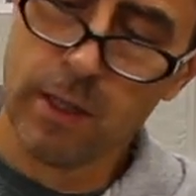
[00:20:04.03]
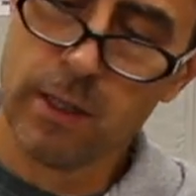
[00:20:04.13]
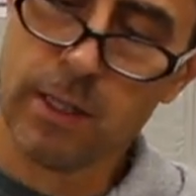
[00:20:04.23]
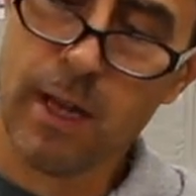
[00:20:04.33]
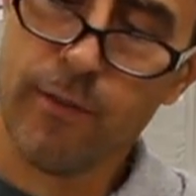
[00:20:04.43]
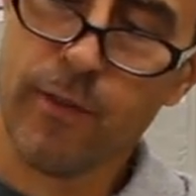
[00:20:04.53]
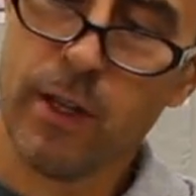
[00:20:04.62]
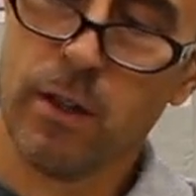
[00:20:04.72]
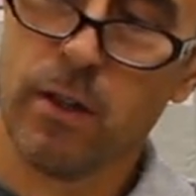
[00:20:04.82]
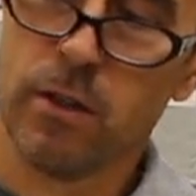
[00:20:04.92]
Does that
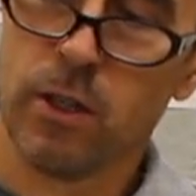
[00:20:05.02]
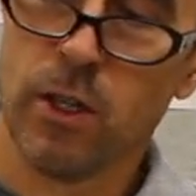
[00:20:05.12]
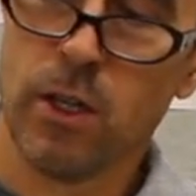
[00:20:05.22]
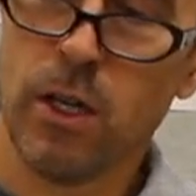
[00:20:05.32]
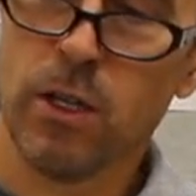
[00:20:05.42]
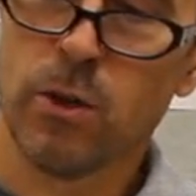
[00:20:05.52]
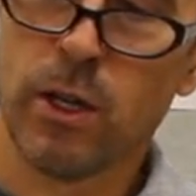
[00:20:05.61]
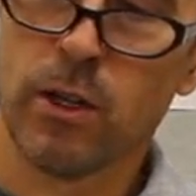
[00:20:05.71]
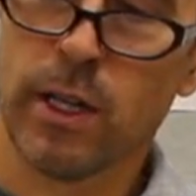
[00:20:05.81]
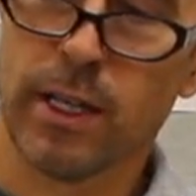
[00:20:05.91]
feel good? You want
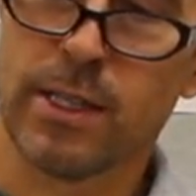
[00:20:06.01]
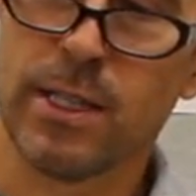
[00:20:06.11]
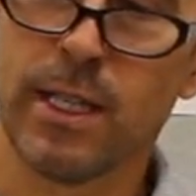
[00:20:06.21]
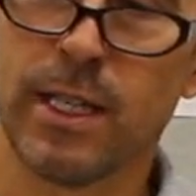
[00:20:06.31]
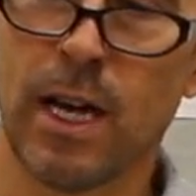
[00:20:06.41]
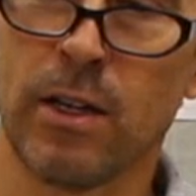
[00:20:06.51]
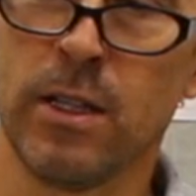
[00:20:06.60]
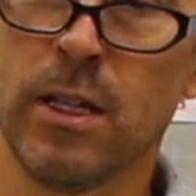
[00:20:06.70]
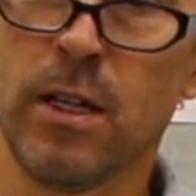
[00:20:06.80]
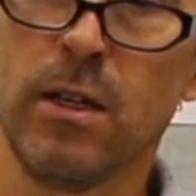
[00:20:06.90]
to look like it's sitting down in
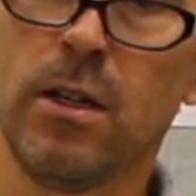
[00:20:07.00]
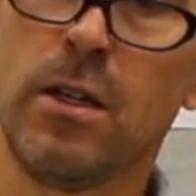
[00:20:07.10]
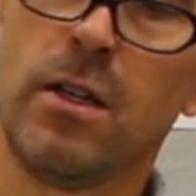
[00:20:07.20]
there,